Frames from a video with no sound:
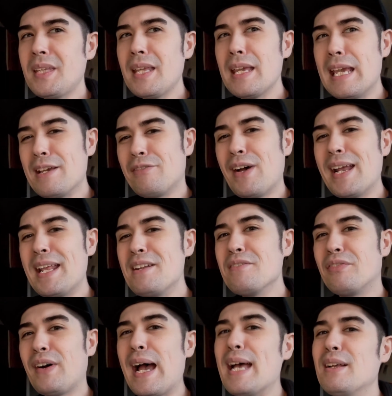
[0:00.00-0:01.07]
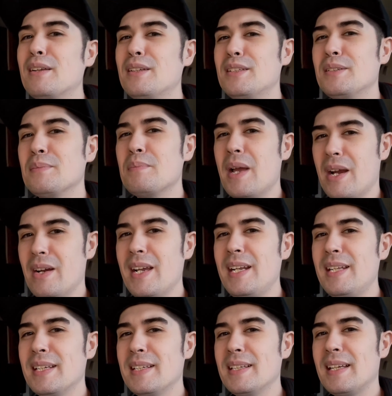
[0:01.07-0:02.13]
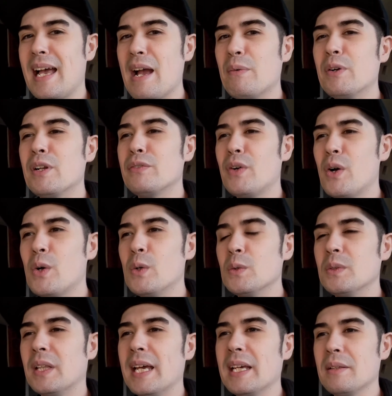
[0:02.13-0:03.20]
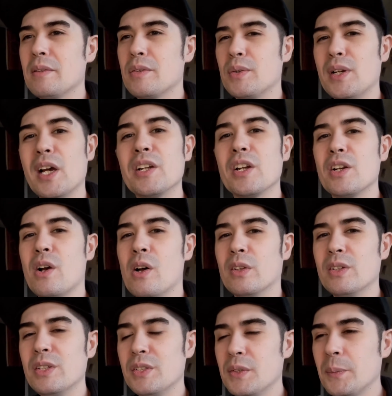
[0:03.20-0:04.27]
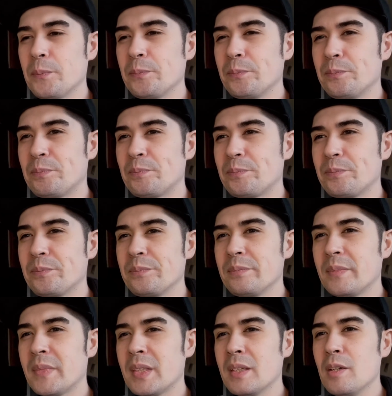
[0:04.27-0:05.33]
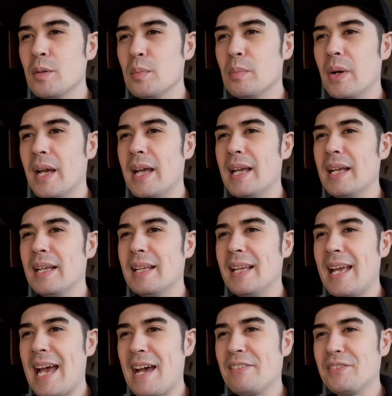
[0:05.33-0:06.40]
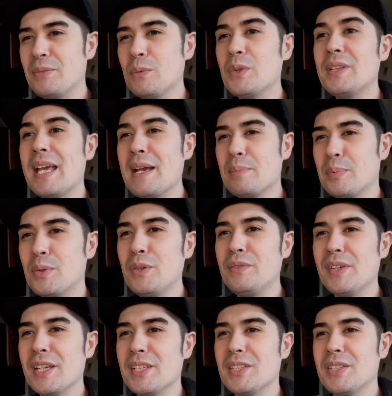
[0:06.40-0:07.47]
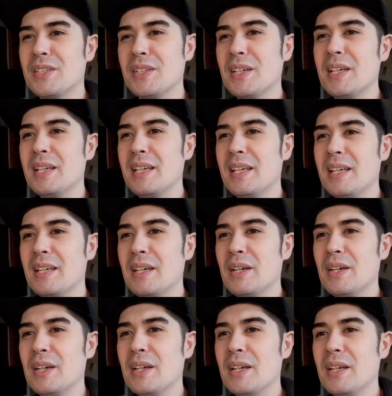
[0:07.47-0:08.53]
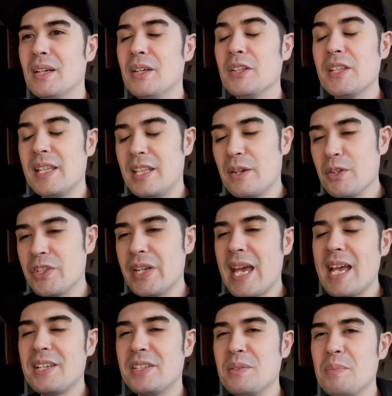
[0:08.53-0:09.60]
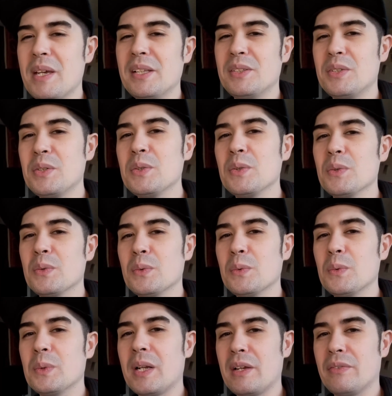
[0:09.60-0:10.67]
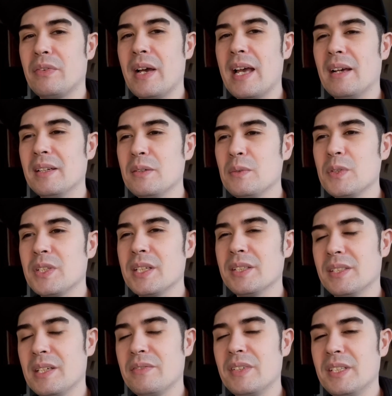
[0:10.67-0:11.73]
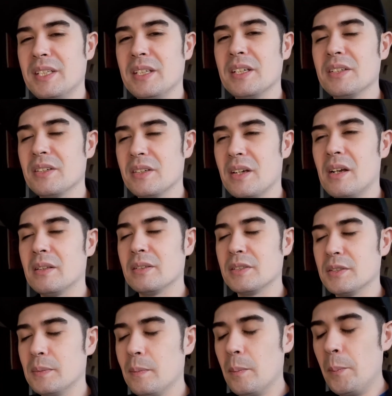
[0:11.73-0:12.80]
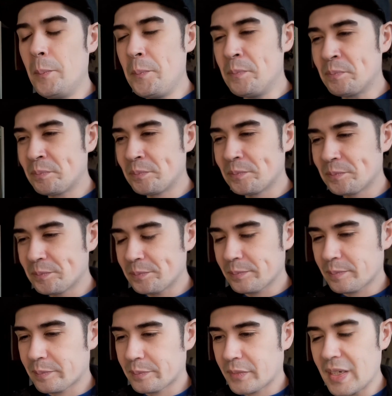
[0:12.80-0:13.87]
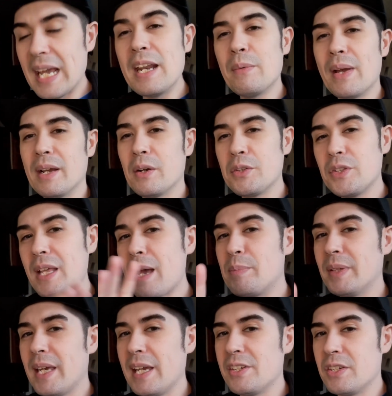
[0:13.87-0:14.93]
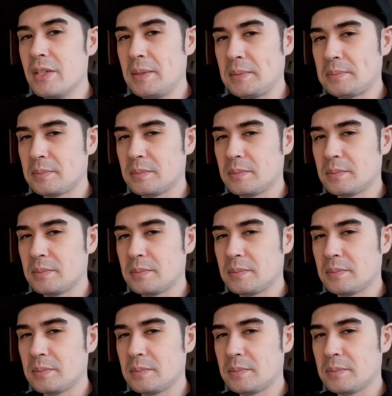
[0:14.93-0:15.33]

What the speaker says: If I didn't file married, I would have owed like $300. But when they approved us, there was an estimate too when I filed. It was like $1,700. Anyway, I go through the application.